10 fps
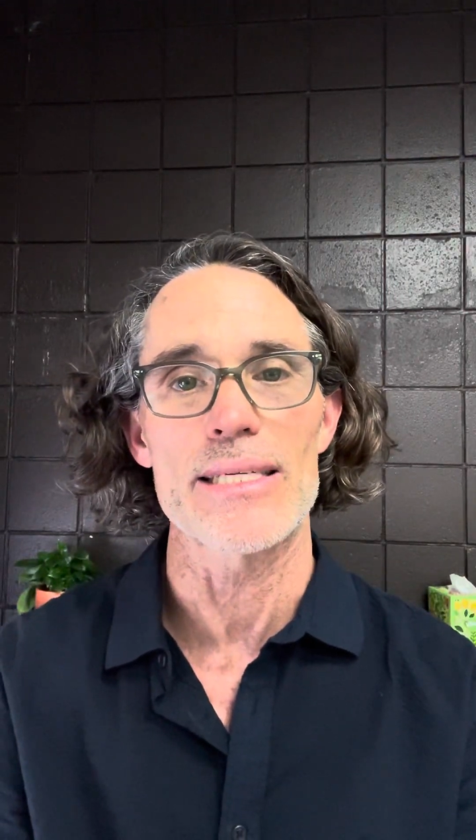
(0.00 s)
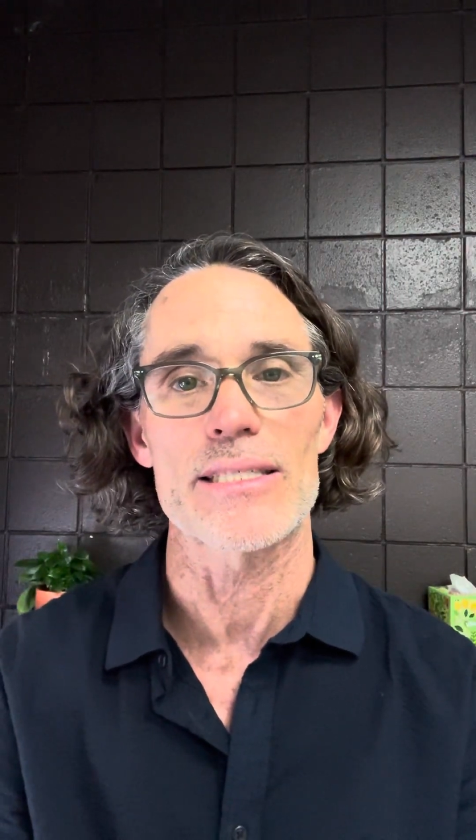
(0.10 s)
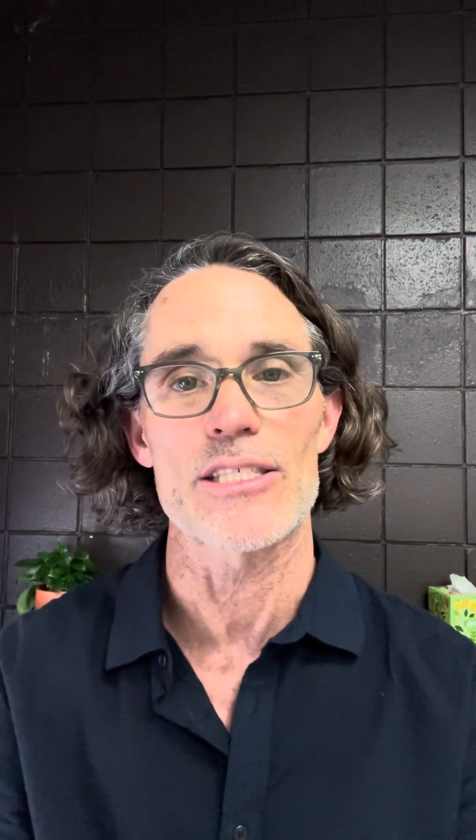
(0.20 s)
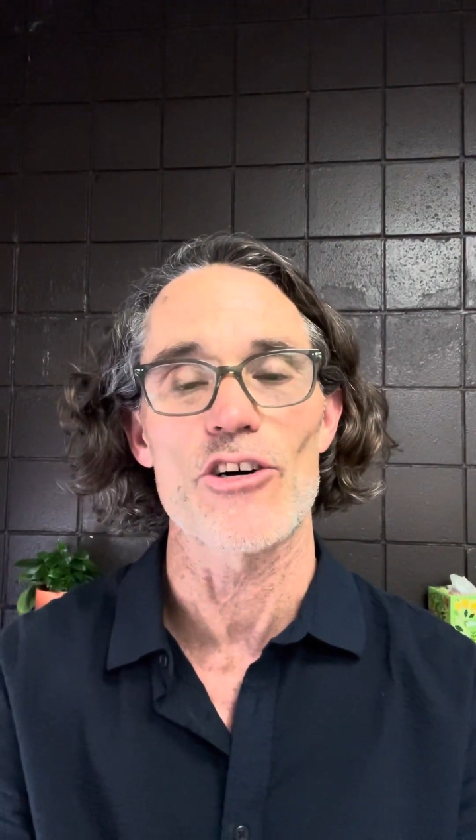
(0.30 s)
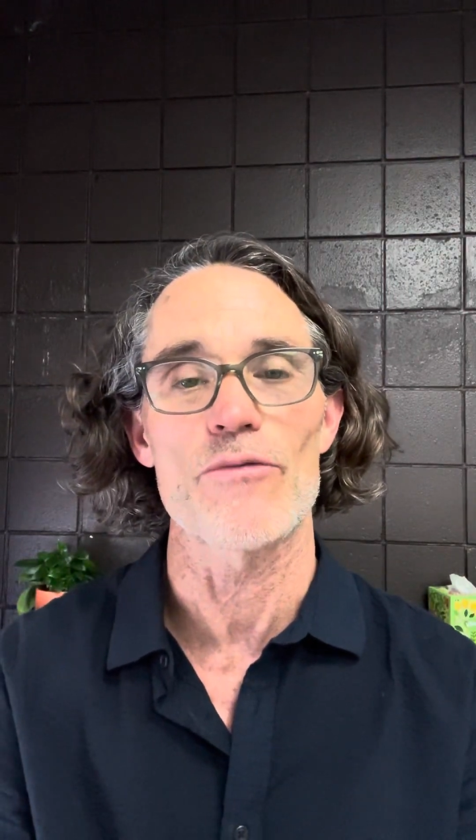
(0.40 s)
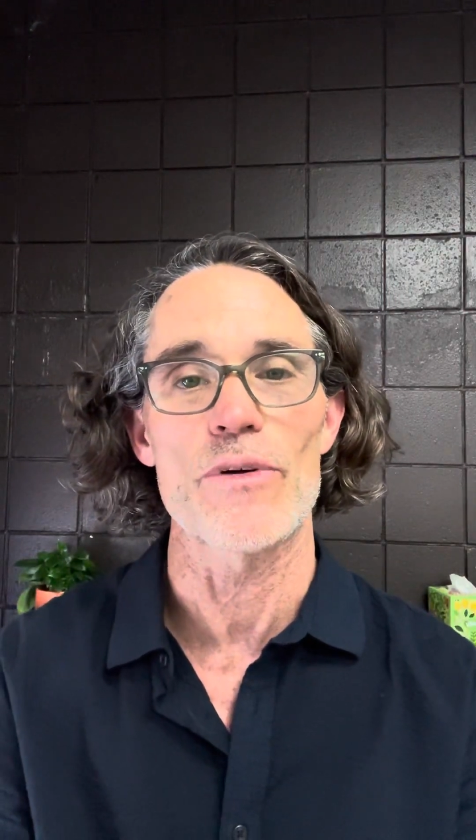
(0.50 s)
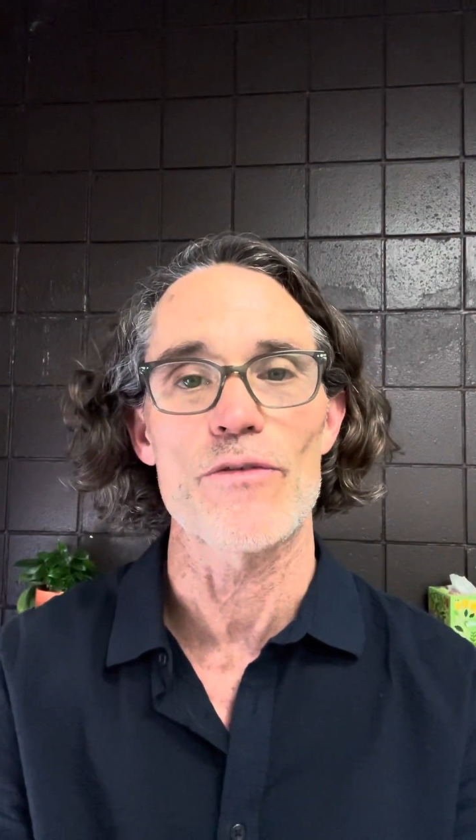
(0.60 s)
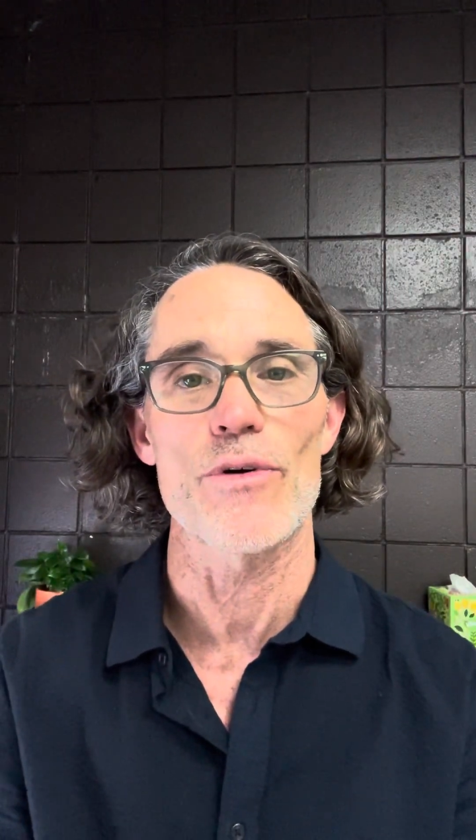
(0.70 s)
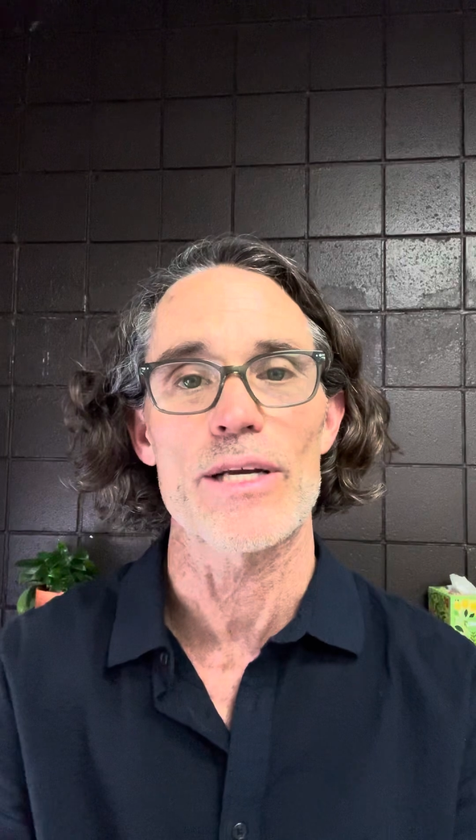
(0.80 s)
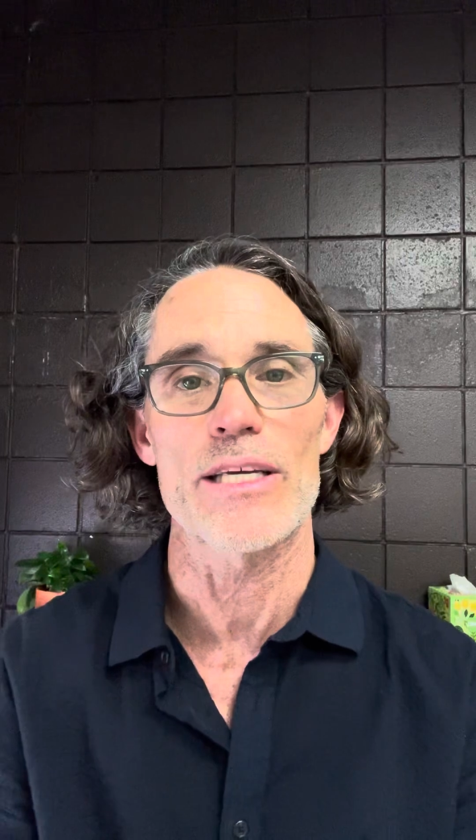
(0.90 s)
itself
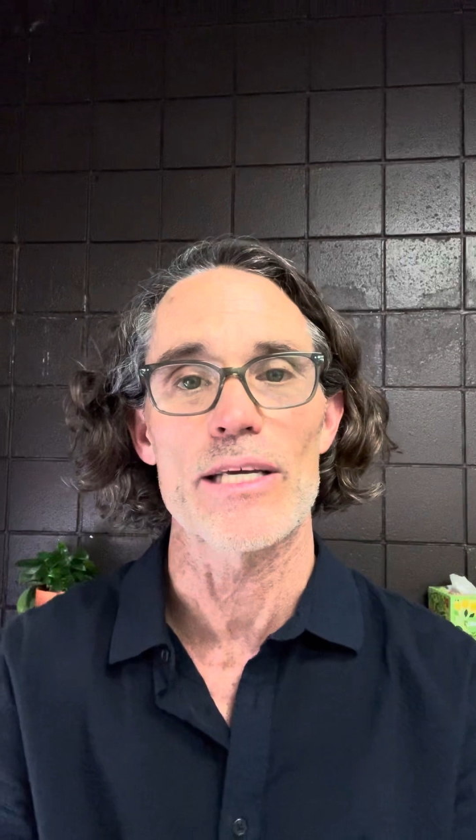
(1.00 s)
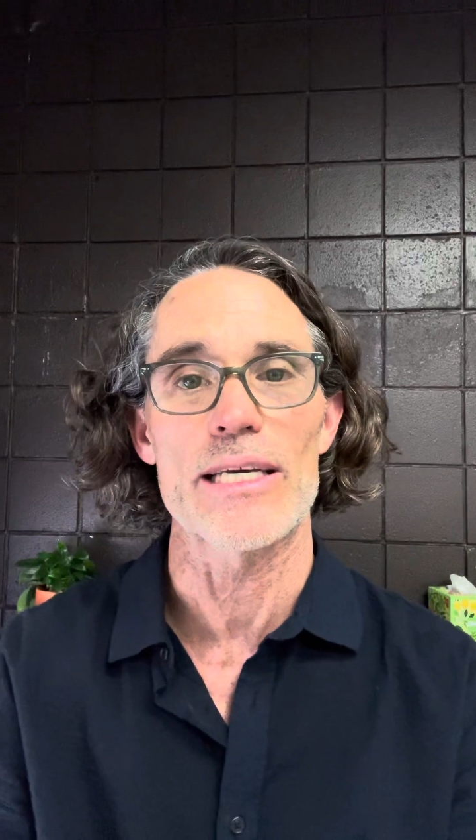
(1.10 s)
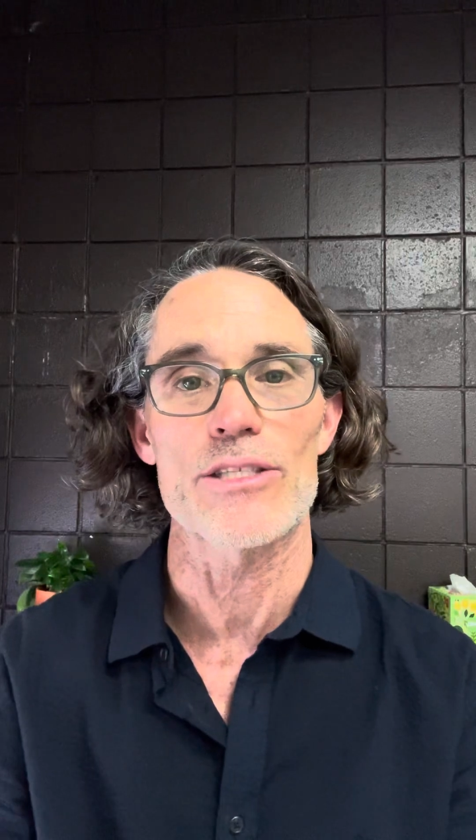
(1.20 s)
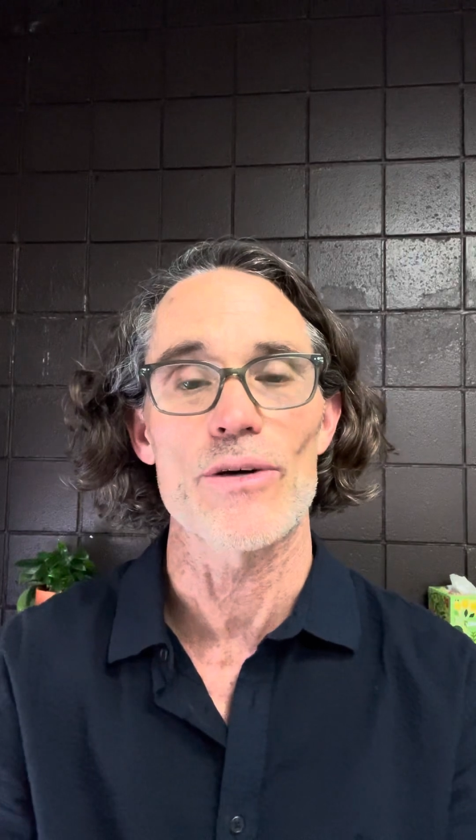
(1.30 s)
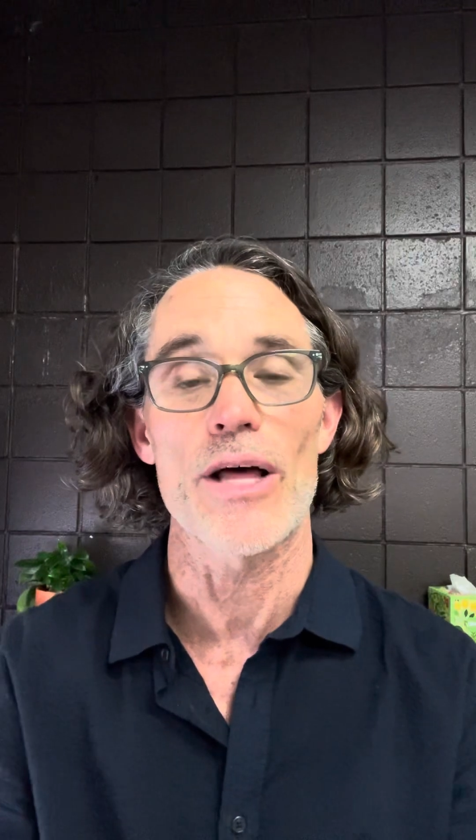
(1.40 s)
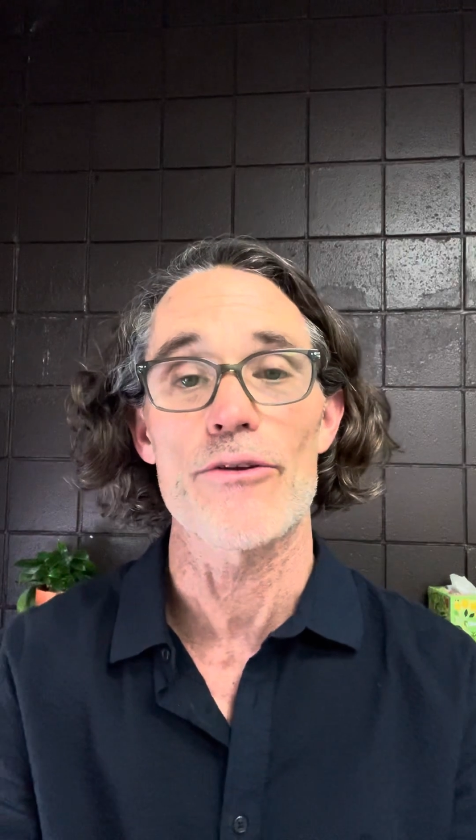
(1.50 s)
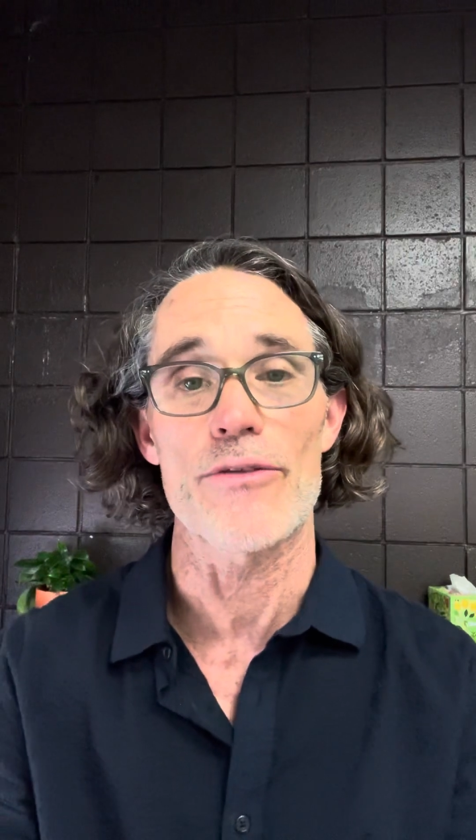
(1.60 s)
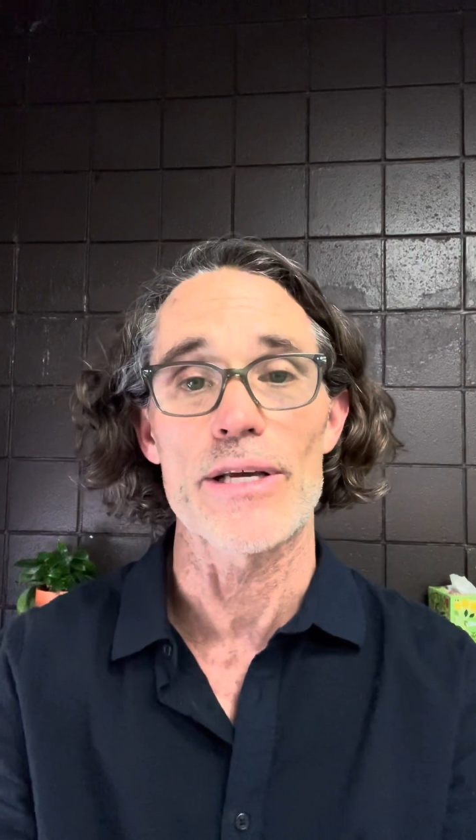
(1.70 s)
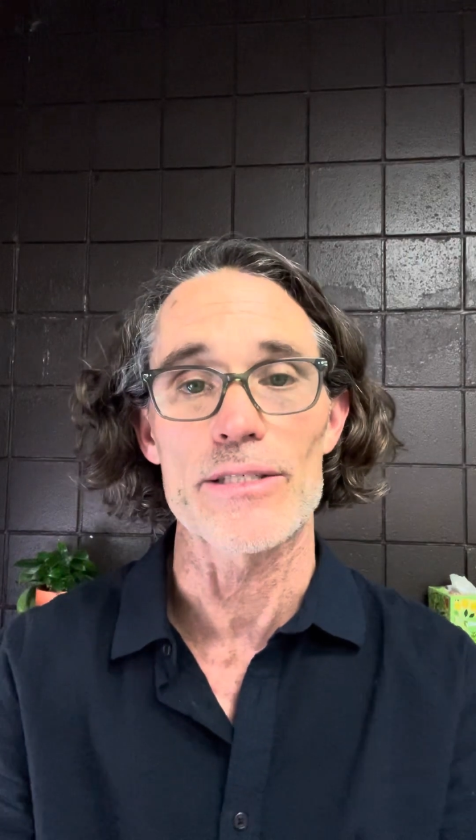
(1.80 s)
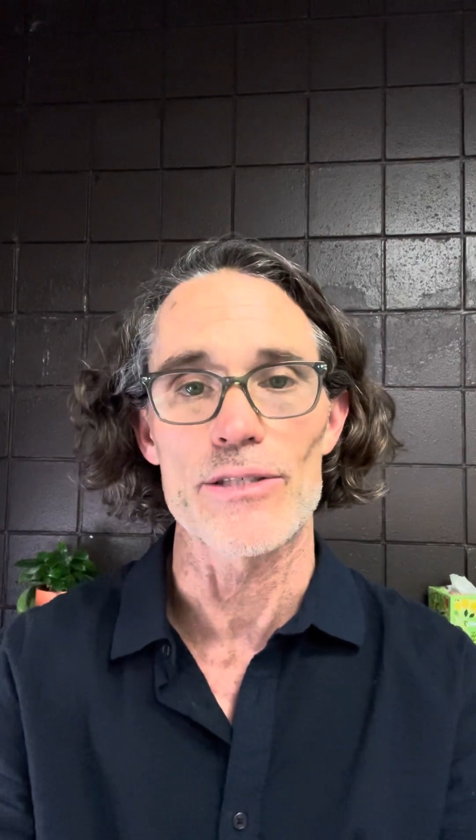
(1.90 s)
before it can get to other things.